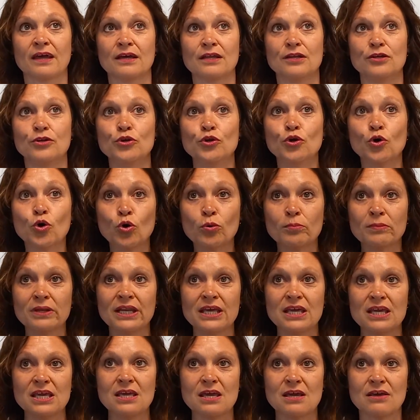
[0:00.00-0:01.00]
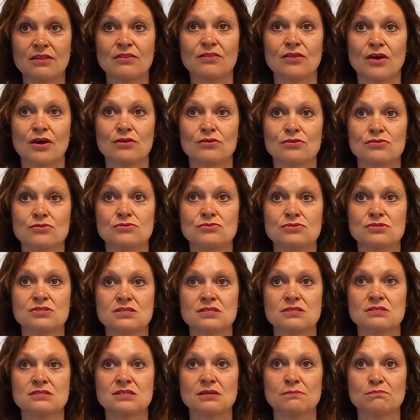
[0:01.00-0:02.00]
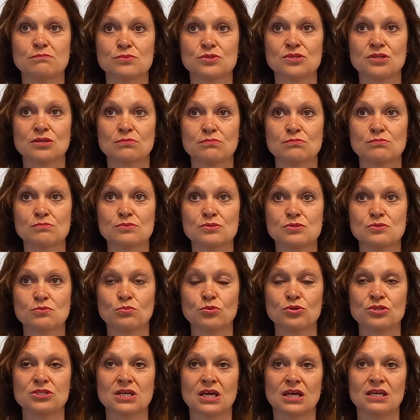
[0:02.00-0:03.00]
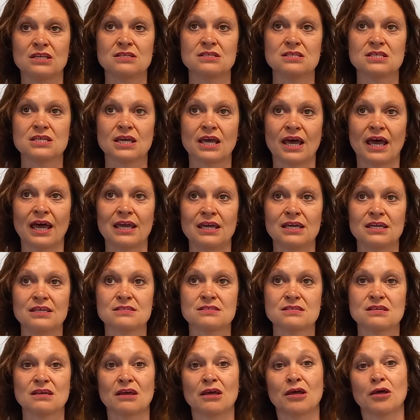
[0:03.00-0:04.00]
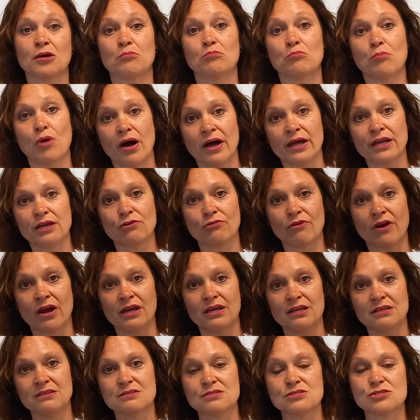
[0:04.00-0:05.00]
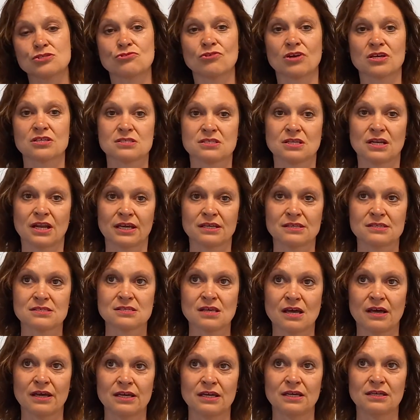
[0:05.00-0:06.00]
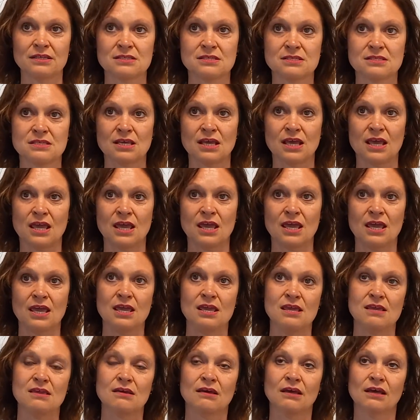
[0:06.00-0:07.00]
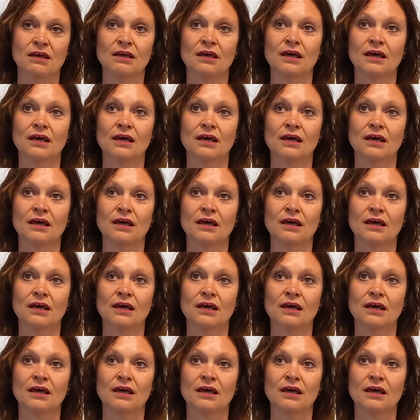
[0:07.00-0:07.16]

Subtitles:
Normally, those symptoms would indicate migraines, stress and anxiety,